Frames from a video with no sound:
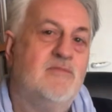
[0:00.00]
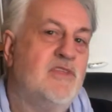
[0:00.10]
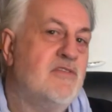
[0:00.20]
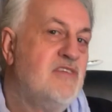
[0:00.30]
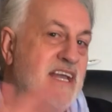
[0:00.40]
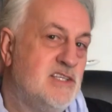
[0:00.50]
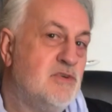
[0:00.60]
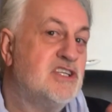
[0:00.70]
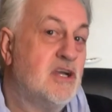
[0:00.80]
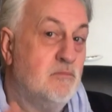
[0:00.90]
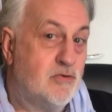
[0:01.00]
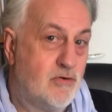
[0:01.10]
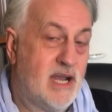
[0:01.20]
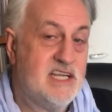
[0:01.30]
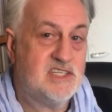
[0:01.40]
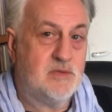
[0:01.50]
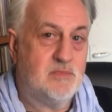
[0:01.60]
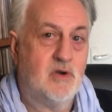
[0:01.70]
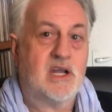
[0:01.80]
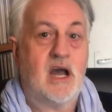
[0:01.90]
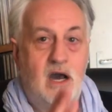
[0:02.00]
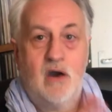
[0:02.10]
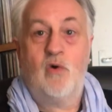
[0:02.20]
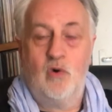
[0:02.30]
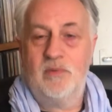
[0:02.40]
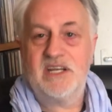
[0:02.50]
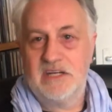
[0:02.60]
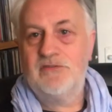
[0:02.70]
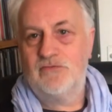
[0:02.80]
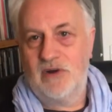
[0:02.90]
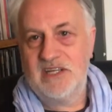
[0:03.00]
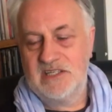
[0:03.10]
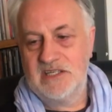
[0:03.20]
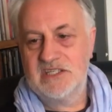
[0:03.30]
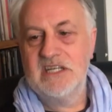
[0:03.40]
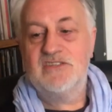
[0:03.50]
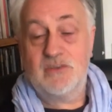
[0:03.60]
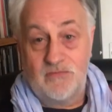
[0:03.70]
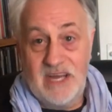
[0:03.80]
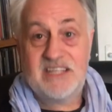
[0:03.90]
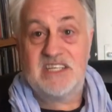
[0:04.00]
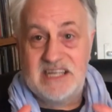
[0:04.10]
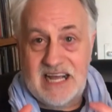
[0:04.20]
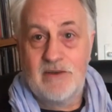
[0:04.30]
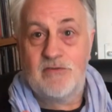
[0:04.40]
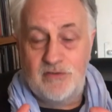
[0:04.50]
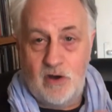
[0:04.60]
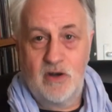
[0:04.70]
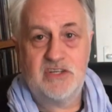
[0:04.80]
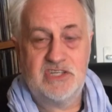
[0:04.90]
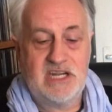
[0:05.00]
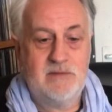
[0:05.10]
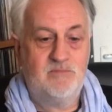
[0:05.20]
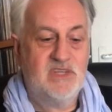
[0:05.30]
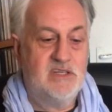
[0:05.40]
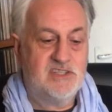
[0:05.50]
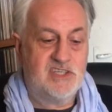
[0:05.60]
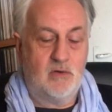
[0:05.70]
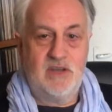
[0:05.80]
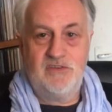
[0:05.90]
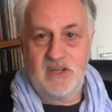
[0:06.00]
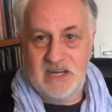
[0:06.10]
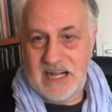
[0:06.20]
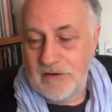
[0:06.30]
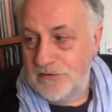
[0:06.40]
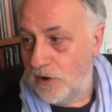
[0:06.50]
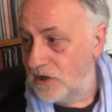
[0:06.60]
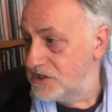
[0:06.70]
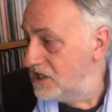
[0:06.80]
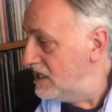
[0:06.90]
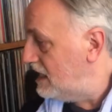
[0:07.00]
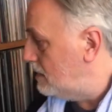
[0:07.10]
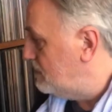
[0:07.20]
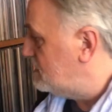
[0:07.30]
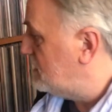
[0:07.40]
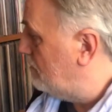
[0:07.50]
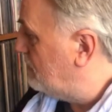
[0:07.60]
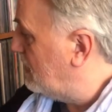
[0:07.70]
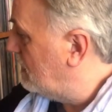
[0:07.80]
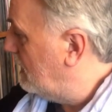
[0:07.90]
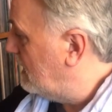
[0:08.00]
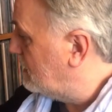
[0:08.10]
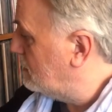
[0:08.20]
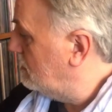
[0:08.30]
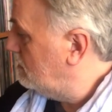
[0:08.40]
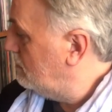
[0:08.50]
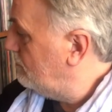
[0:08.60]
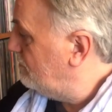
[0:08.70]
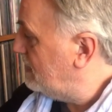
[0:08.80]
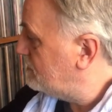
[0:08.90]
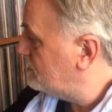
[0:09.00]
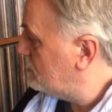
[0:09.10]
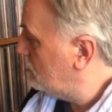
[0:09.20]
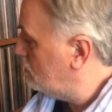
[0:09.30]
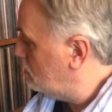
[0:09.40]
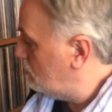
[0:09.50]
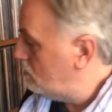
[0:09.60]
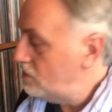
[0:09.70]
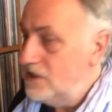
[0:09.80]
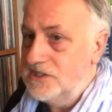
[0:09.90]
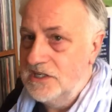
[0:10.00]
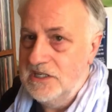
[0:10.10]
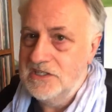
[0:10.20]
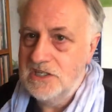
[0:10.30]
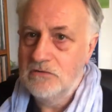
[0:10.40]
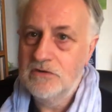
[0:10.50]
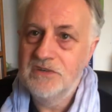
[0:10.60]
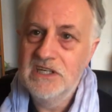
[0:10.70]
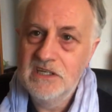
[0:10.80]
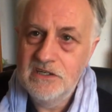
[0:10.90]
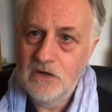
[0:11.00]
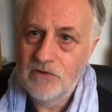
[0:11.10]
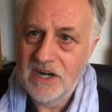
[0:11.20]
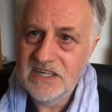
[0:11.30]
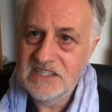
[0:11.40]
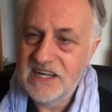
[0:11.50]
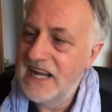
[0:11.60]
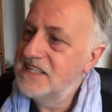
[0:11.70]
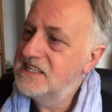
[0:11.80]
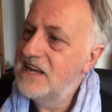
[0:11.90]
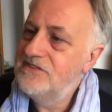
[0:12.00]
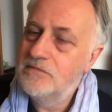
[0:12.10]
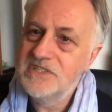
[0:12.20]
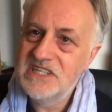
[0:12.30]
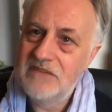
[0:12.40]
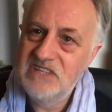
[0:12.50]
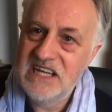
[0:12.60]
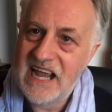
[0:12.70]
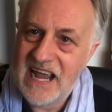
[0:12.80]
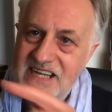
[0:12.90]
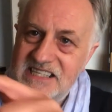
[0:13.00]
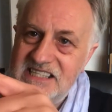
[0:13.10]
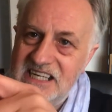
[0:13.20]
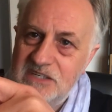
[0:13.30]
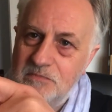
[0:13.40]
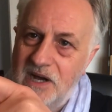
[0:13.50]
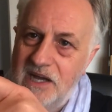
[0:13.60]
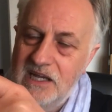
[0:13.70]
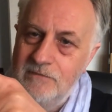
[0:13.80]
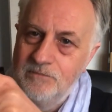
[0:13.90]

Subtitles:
the things which comprise the book are all by different writers. So that's an anthology. So if you go an anthology, it'll be something like this here, this issue of New Writings in SF, number 17, edited by